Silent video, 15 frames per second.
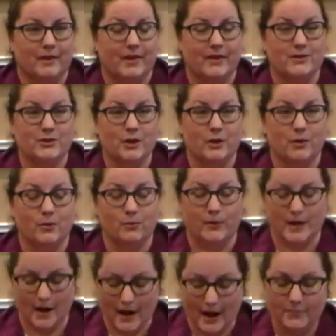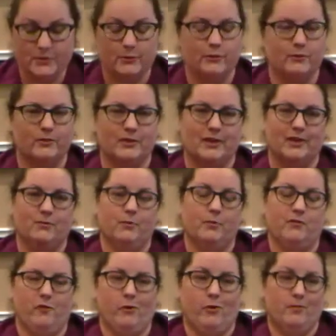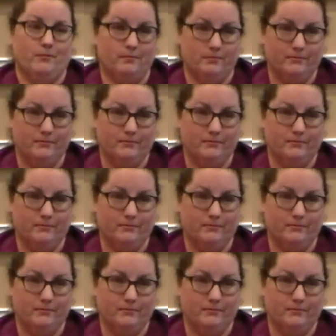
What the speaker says: And so we absolutely need reform.